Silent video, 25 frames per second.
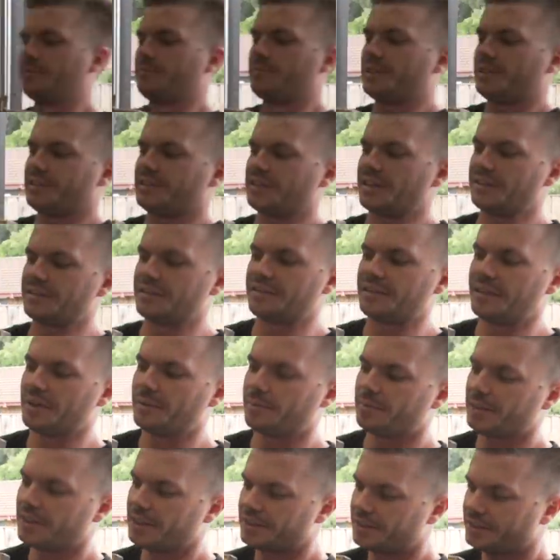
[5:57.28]
because that's the
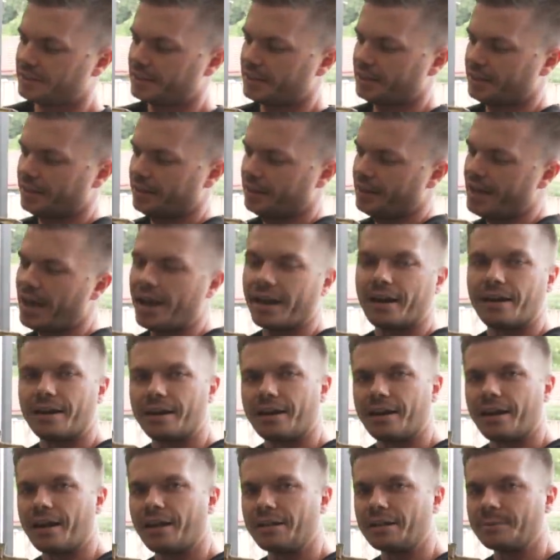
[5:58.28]
same place that that
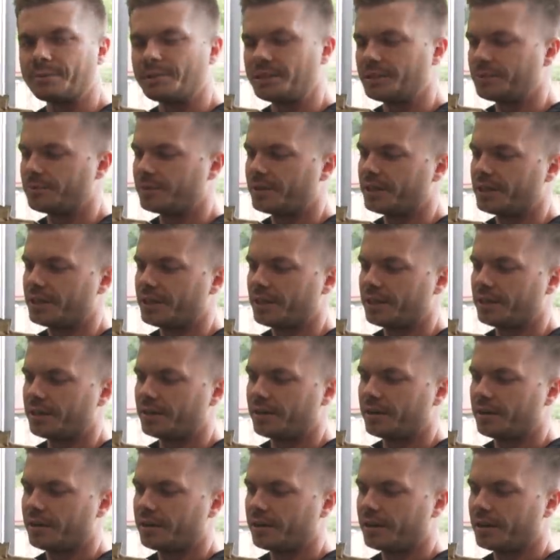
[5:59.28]
aluminium
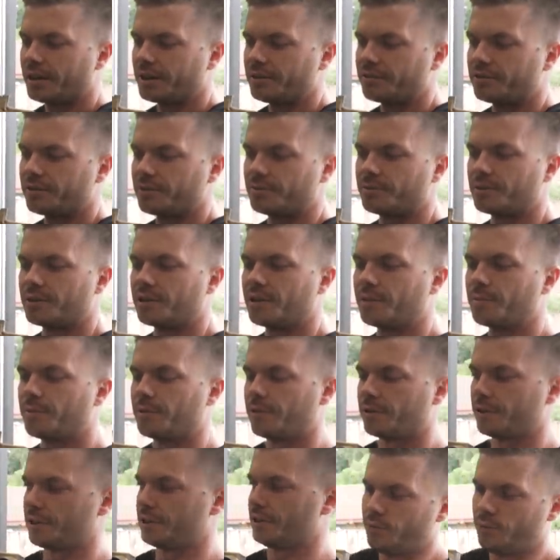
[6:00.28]
radiator came from when I
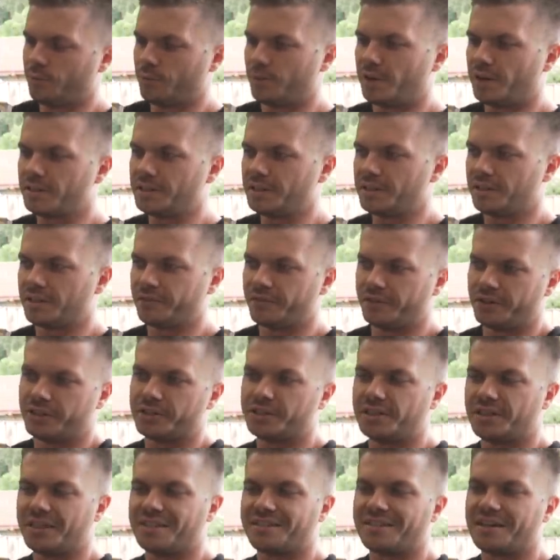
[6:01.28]
bought it. When I did the
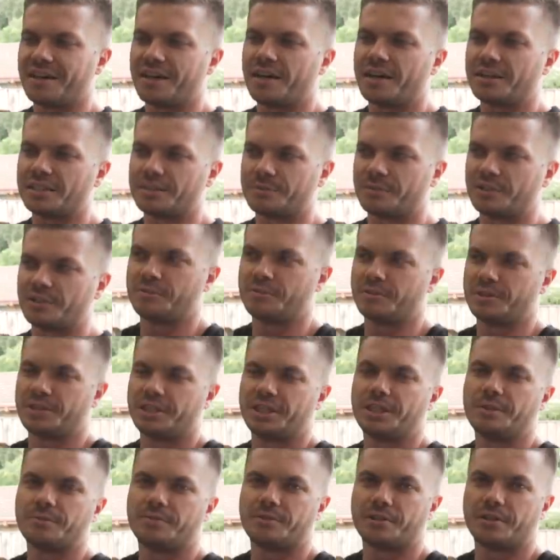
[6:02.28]
conversion in this car, it's to be
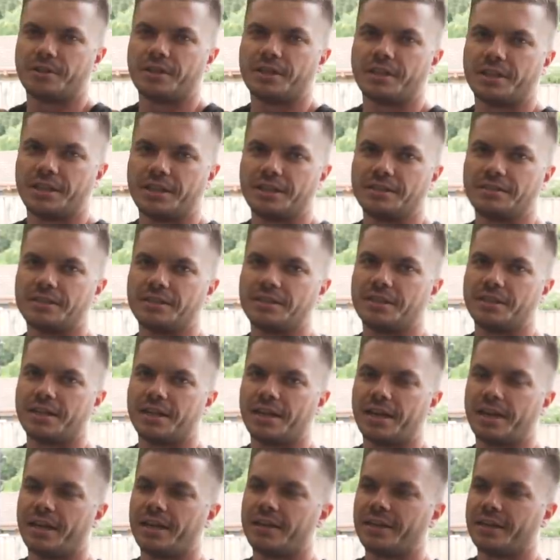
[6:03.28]
cheap, dirty and easy,
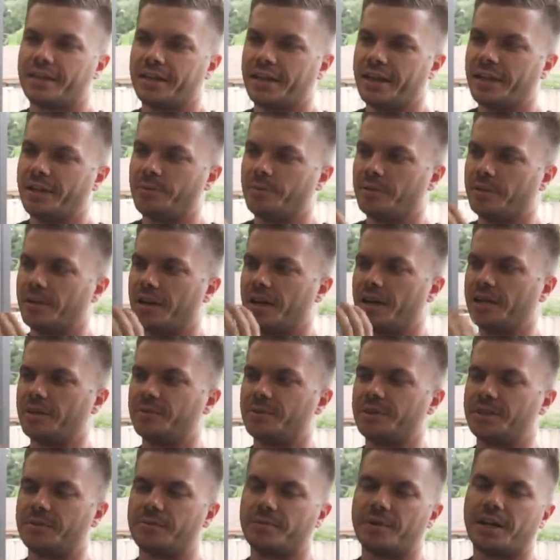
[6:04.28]
and it came with an
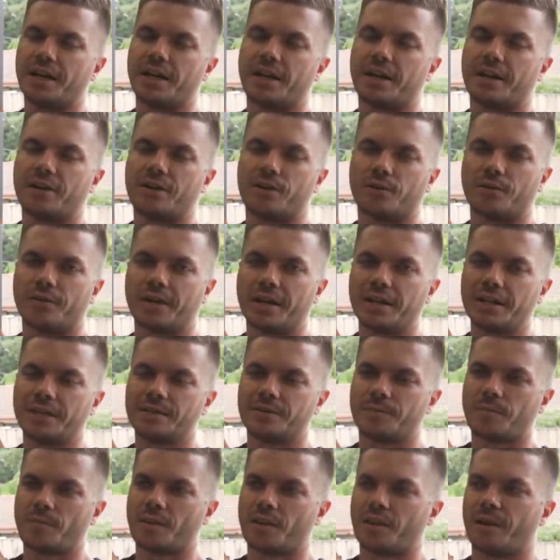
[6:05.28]
aluminium radiator already.
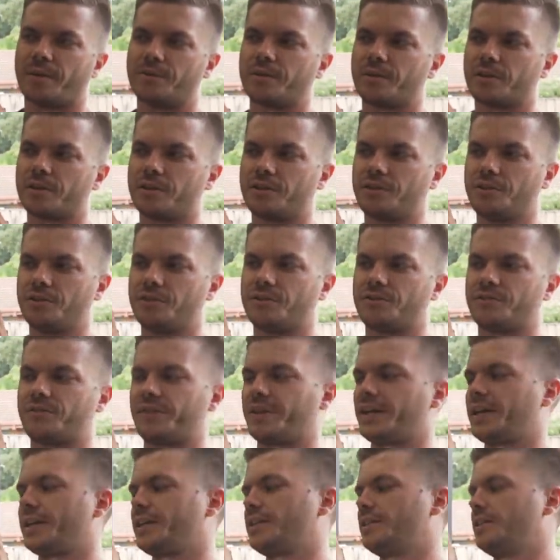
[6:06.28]
I'm not a huge
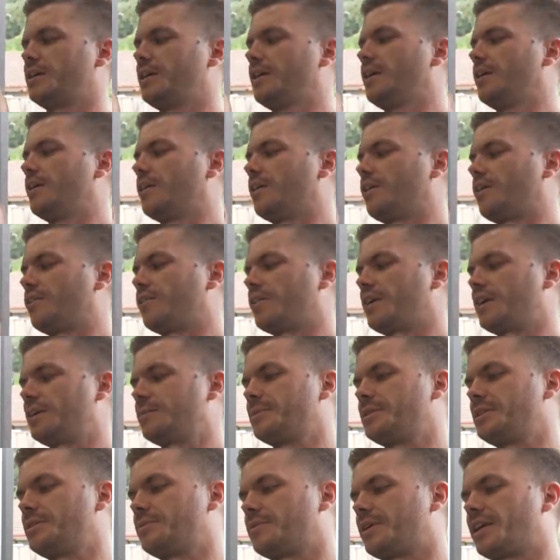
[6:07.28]
fan of
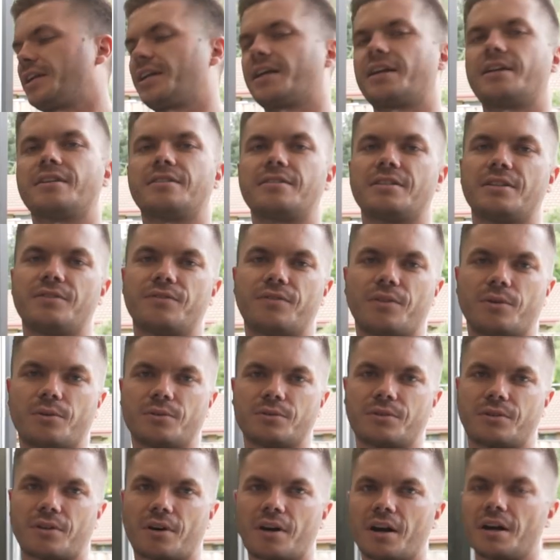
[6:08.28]
aluminium radiators in
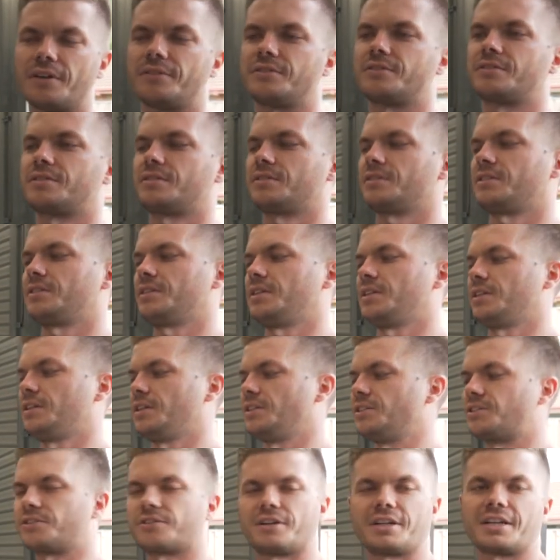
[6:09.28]
four-wheel drives.
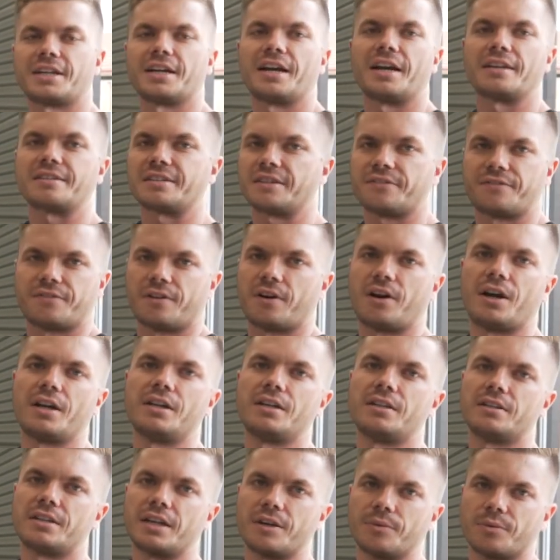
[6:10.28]
In street cars, they're
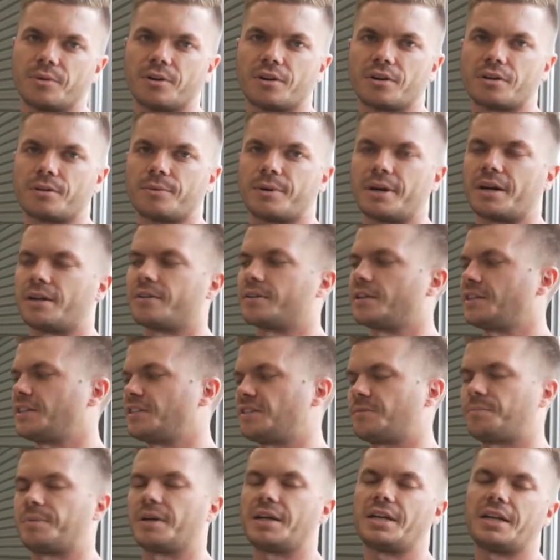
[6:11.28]
fine. They work well, they
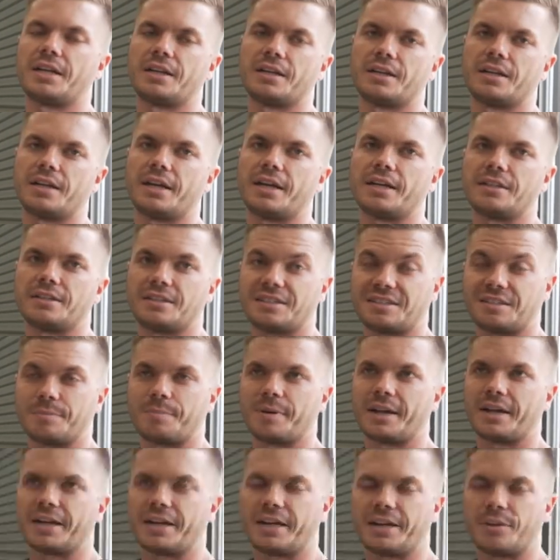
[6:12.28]
dissipate,
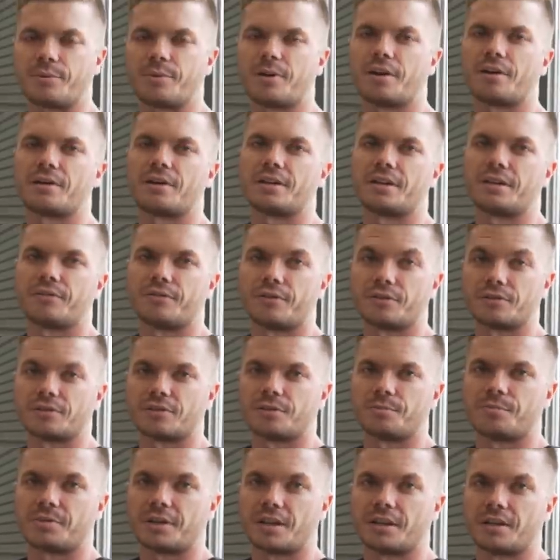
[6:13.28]
dissipate heat well, and they're
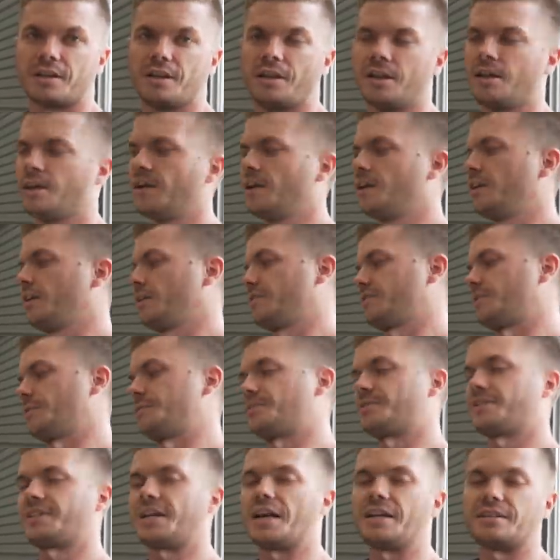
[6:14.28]
also pretty
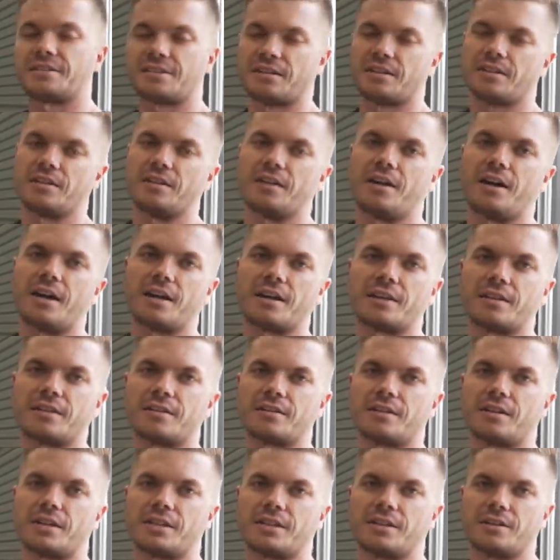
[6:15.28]
substantially lighter
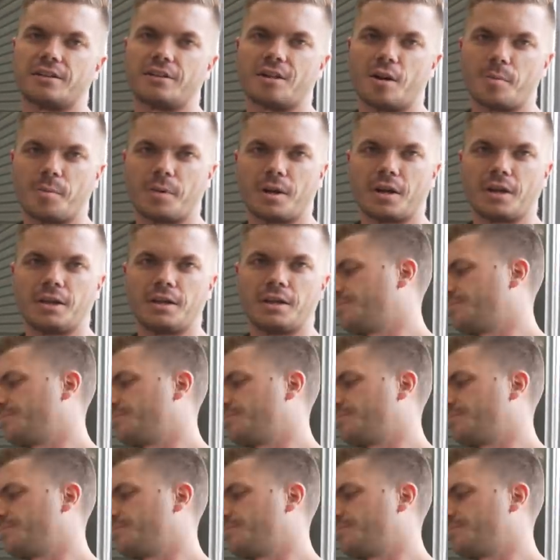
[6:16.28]
than like your copper.